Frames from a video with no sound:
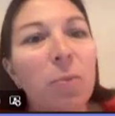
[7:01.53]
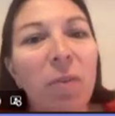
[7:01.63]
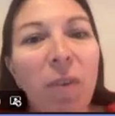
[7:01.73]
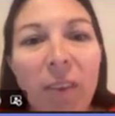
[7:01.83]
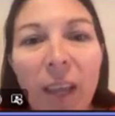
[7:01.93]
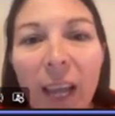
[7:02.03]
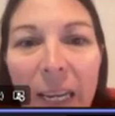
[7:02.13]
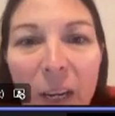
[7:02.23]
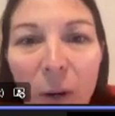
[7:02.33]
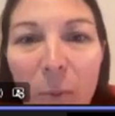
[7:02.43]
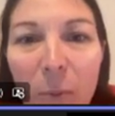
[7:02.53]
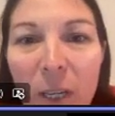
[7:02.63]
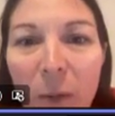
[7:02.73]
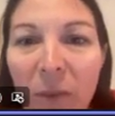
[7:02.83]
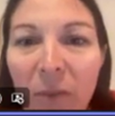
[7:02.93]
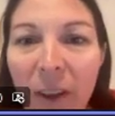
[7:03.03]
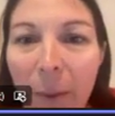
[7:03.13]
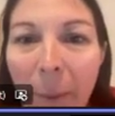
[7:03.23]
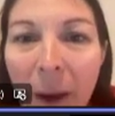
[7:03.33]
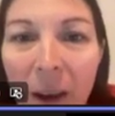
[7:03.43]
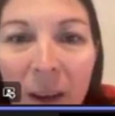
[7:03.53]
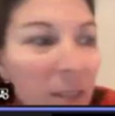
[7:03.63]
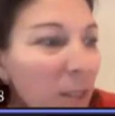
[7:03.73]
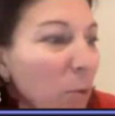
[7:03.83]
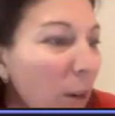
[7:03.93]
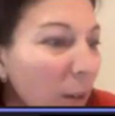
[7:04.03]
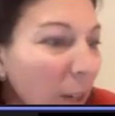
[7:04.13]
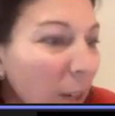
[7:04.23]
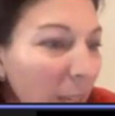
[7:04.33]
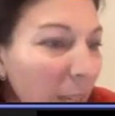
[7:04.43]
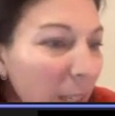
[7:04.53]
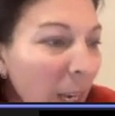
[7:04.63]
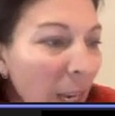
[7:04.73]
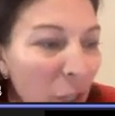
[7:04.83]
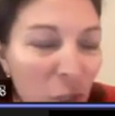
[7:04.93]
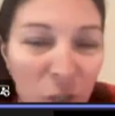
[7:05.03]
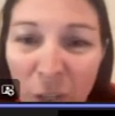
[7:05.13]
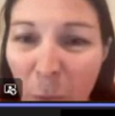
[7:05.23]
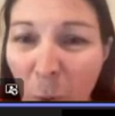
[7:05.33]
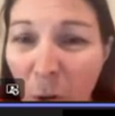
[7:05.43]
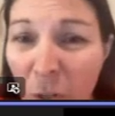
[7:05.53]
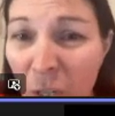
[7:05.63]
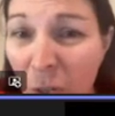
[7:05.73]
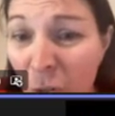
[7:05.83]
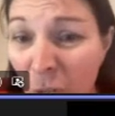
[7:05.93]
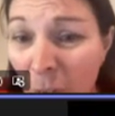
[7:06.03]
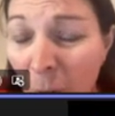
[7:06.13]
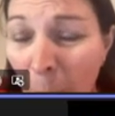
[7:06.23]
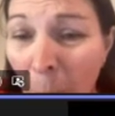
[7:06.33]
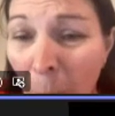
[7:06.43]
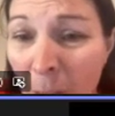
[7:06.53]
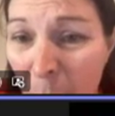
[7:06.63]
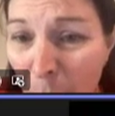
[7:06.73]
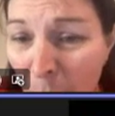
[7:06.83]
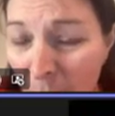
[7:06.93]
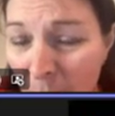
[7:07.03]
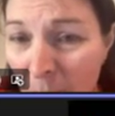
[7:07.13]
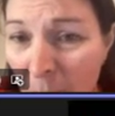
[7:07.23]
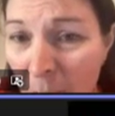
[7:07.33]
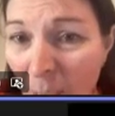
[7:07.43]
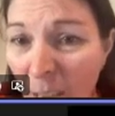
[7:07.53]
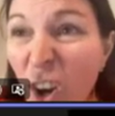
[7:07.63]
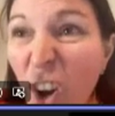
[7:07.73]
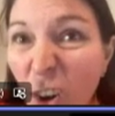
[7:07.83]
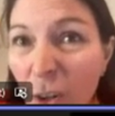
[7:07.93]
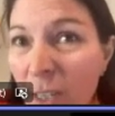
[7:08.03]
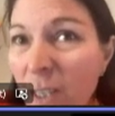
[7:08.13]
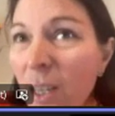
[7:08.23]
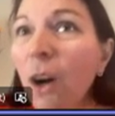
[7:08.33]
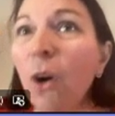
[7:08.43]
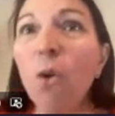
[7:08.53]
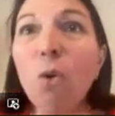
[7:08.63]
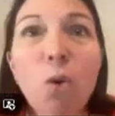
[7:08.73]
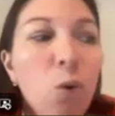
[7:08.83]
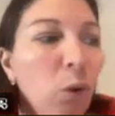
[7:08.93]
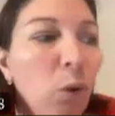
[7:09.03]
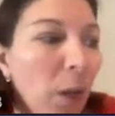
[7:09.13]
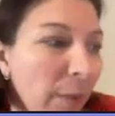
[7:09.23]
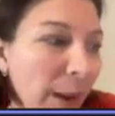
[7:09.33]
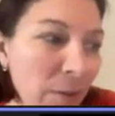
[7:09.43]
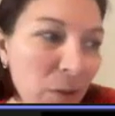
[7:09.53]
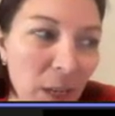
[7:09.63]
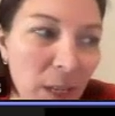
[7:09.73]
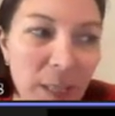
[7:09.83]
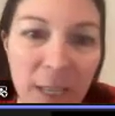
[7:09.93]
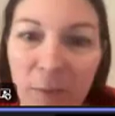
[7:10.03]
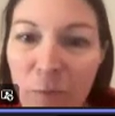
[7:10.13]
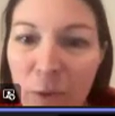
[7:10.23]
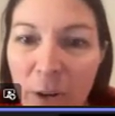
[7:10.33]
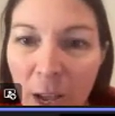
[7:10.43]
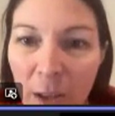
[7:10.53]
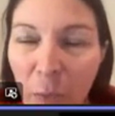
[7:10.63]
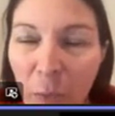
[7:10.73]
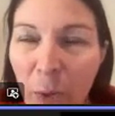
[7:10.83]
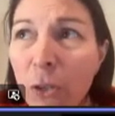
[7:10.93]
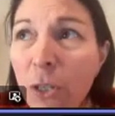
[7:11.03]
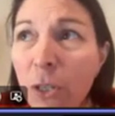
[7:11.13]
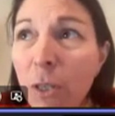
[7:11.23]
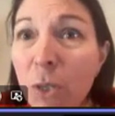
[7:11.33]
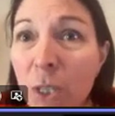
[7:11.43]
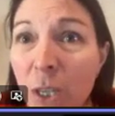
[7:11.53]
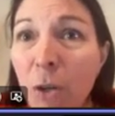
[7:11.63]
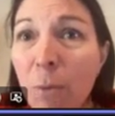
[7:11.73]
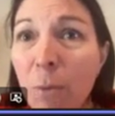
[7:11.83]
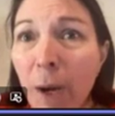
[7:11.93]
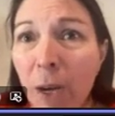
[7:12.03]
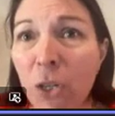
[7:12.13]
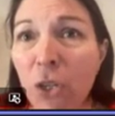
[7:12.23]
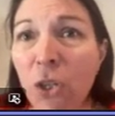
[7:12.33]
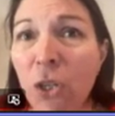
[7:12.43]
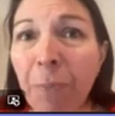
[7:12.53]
we found the helicopter, we found the parcel locker. Do you know what, children? Passwords and locks are all around us in real life. We use them so much